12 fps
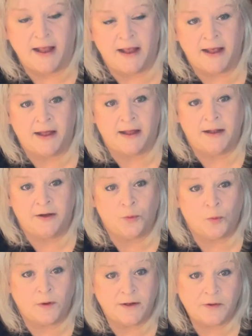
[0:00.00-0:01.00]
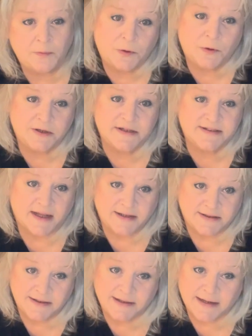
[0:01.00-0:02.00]
And one of the pours I
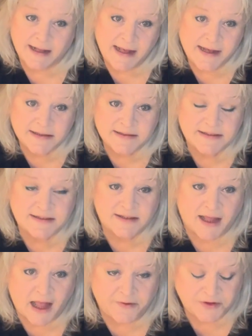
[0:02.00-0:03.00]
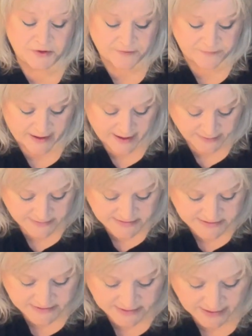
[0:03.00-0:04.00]
did enhance after the
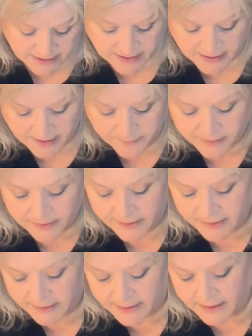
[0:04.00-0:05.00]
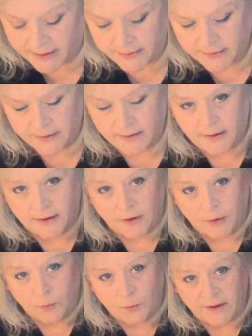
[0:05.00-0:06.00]
fact, and I played again
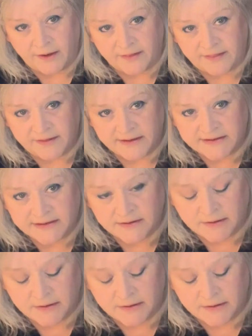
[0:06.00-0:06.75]
with this,